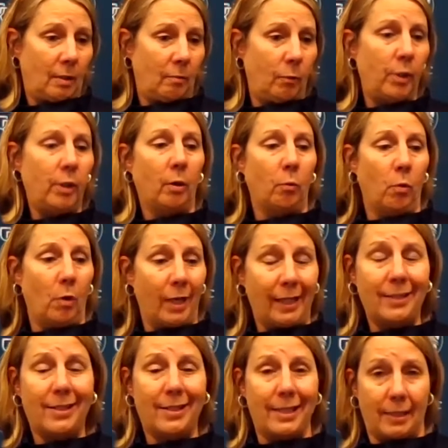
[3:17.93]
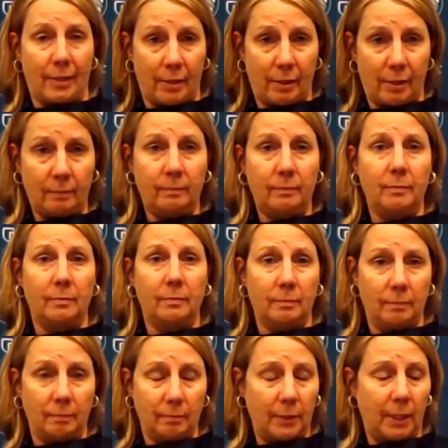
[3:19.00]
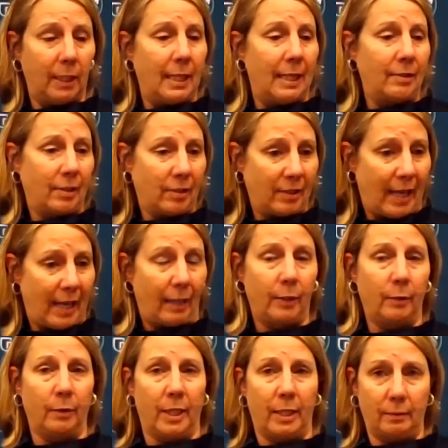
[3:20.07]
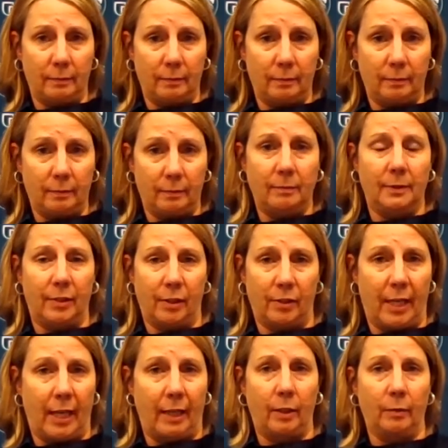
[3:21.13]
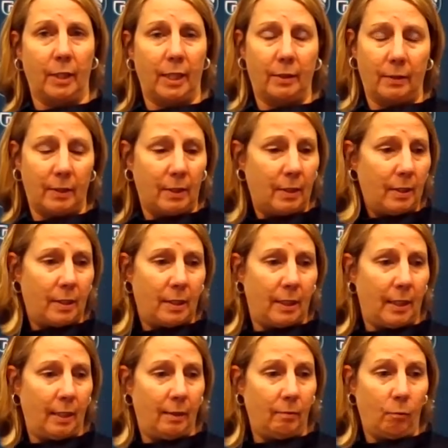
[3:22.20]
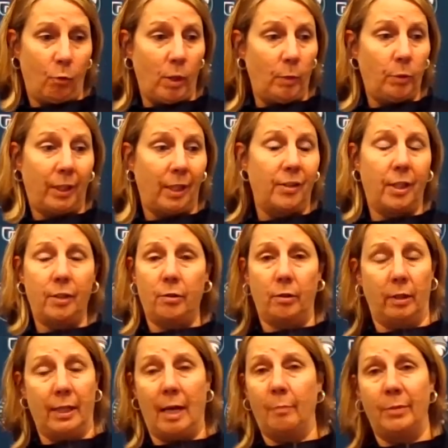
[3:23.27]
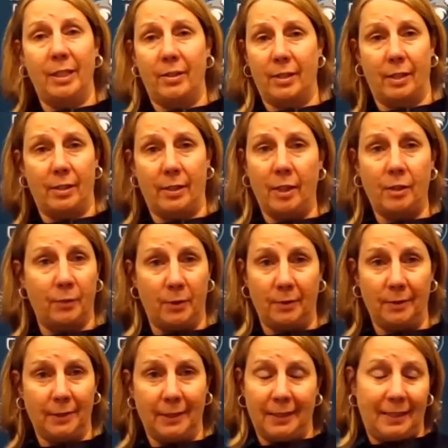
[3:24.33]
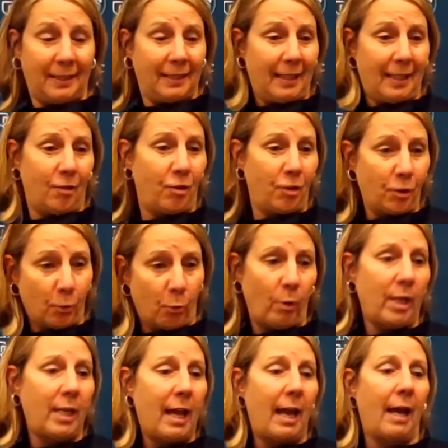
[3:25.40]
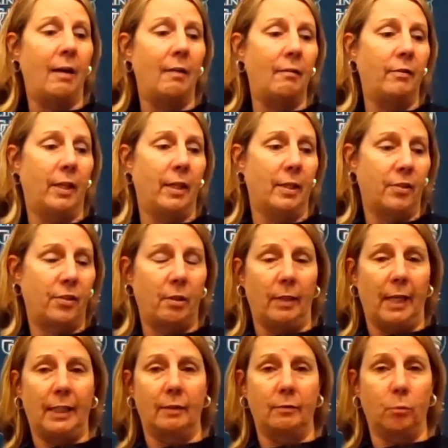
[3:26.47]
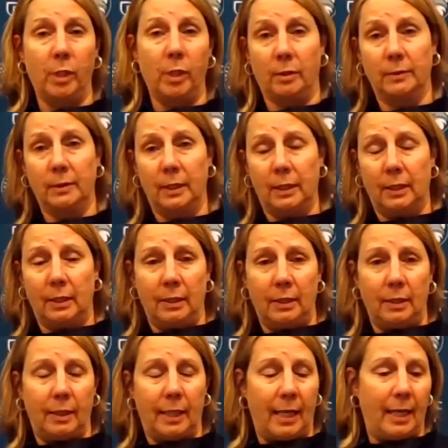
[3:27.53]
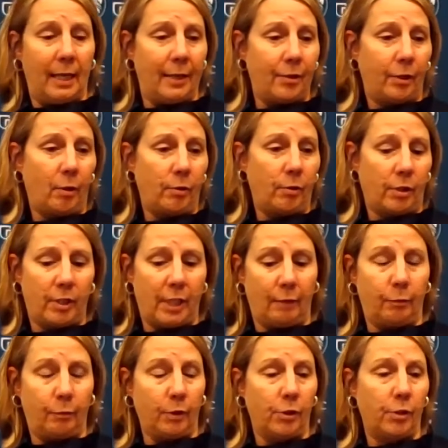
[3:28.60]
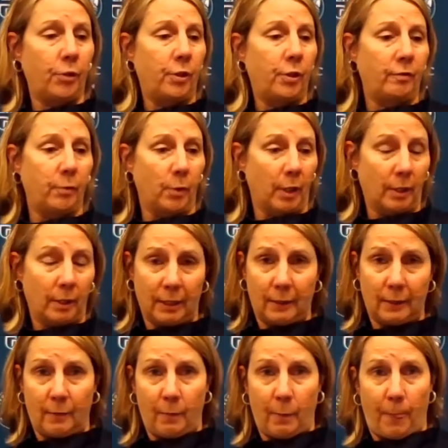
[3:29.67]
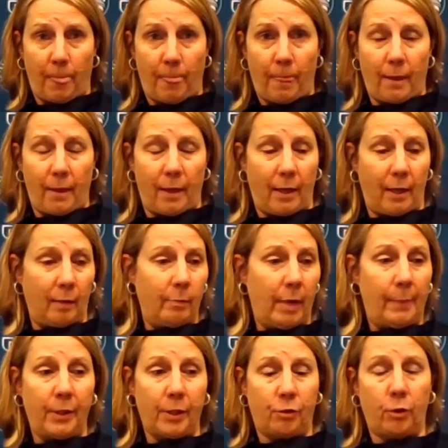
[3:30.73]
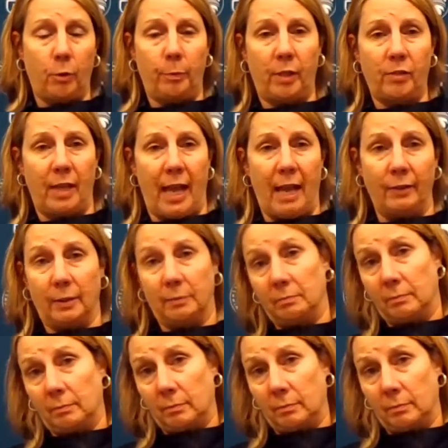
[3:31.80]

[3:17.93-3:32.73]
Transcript: We are 1-6, and that's exactly right. That's exactly right. And we will continue to not be successful until we have this collective will that as a coaching staff we're searching for. And maybe this group doesn't have it.